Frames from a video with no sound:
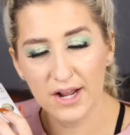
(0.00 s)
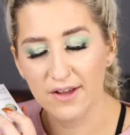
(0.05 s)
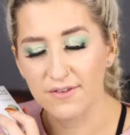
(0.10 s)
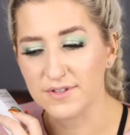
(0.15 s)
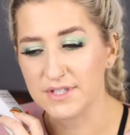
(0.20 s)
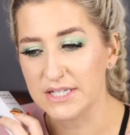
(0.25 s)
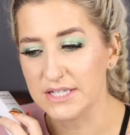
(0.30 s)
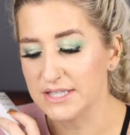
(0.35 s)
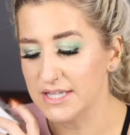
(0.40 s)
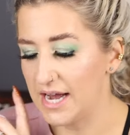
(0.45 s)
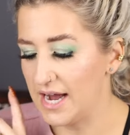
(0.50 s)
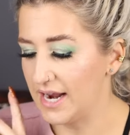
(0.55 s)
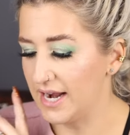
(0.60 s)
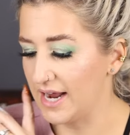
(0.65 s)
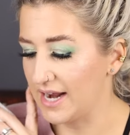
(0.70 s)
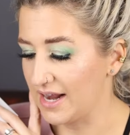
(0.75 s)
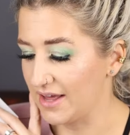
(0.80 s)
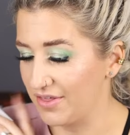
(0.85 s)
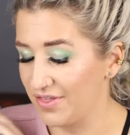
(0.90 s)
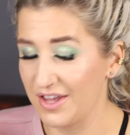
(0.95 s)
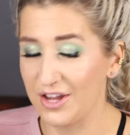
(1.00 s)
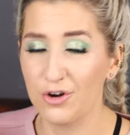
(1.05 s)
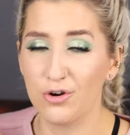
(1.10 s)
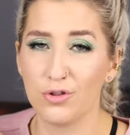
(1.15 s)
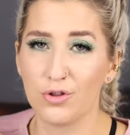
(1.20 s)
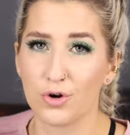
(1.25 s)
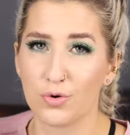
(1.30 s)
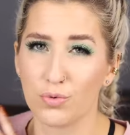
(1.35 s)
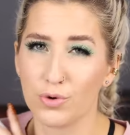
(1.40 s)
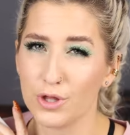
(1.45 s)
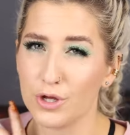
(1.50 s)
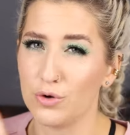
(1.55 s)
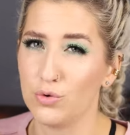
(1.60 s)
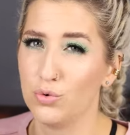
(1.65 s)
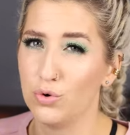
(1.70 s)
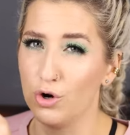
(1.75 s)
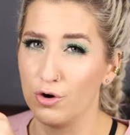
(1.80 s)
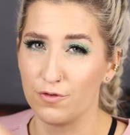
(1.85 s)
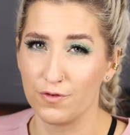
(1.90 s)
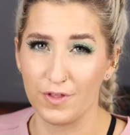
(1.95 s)
I've seen that, and I think it'll look really
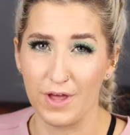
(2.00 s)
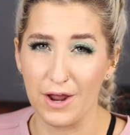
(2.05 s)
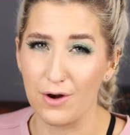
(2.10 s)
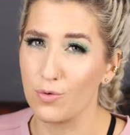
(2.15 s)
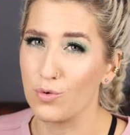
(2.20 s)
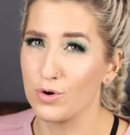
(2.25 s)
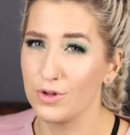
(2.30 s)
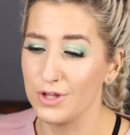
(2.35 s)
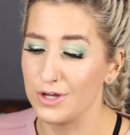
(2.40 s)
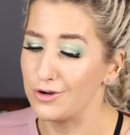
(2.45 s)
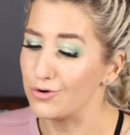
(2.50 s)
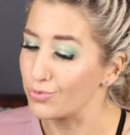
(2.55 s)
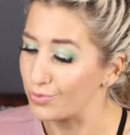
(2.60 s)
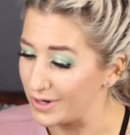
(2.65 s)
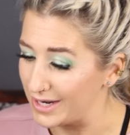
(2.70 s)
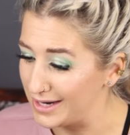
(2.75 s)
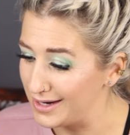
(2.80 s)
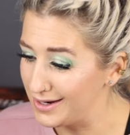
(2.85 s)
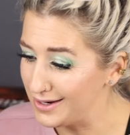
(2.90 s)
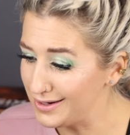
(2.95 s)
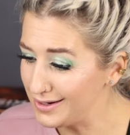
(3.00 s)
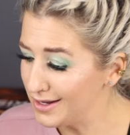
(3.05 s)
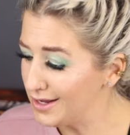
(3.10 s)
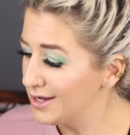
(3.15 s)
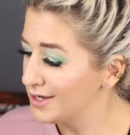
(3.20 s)
cool over that Orly green.